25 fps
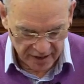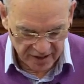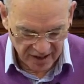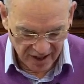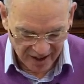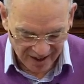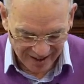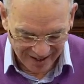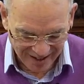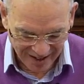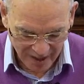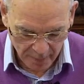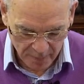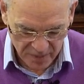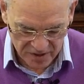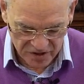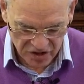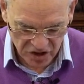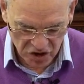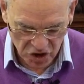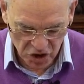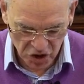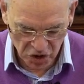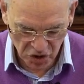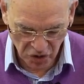a high
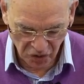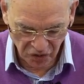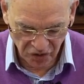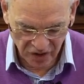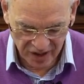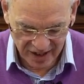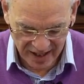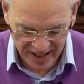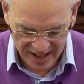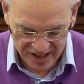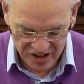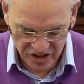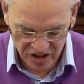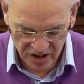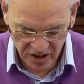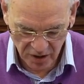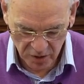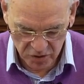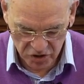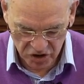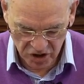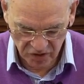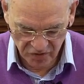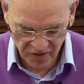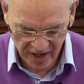position on the east
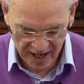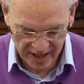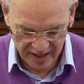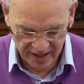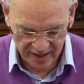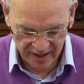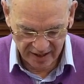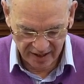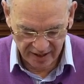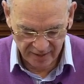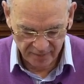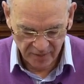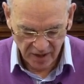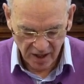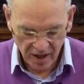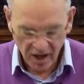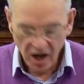coast of Galilee,